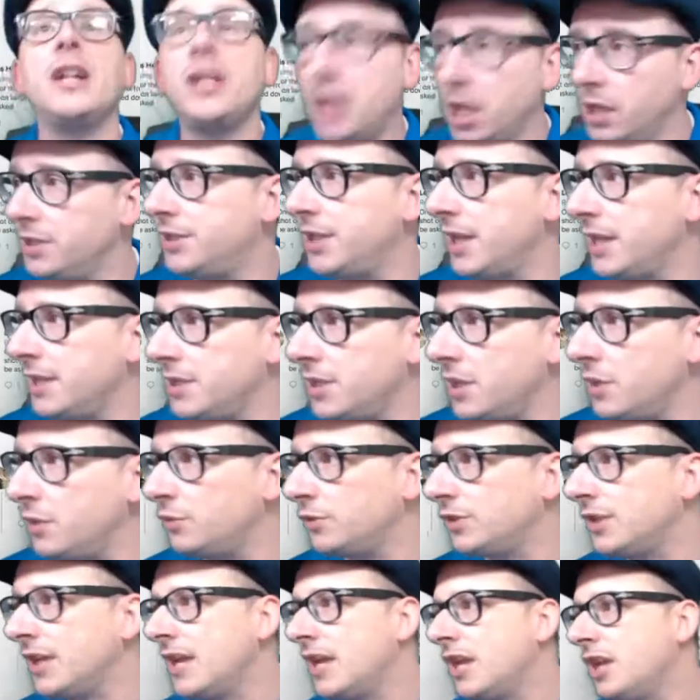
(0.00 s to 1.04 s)

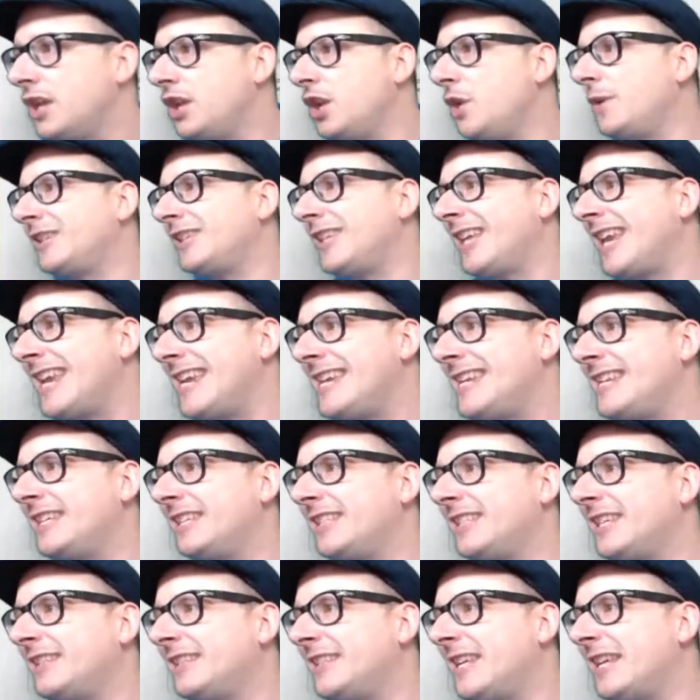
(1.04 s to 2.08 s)
continues. Lewis Heen
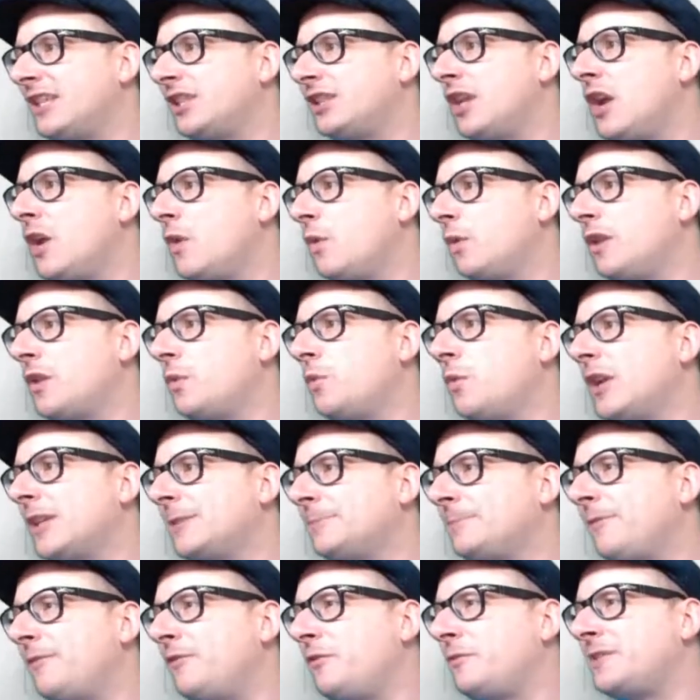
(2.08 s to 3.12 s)
said this, one of the worst
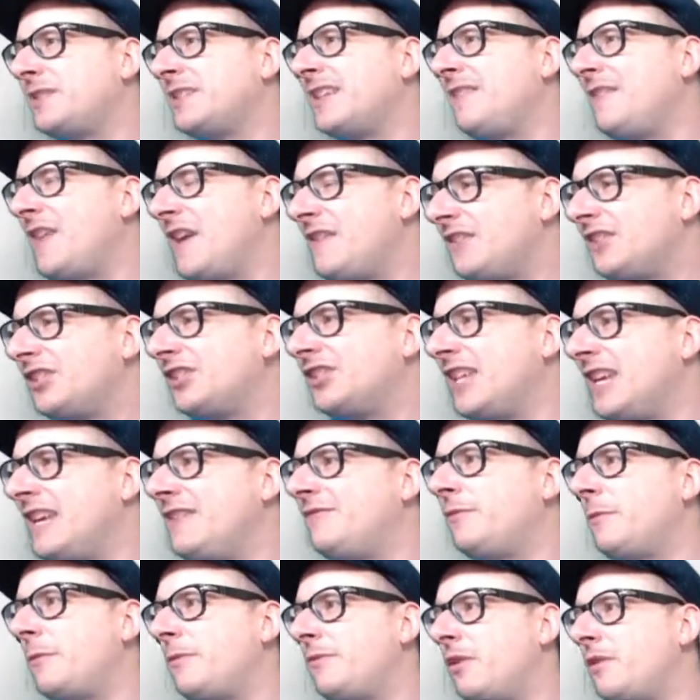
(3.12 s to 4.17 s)
performances I've ever seen
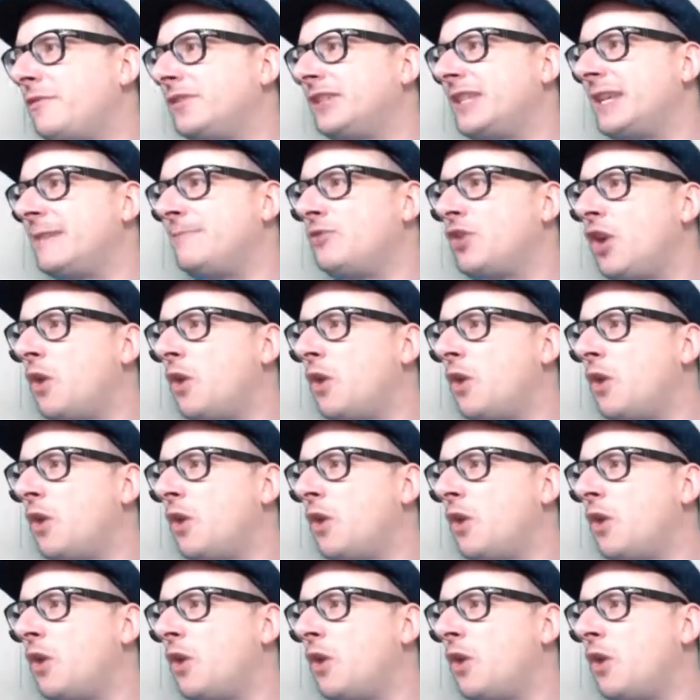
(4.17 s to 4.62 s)
from a Rovers team.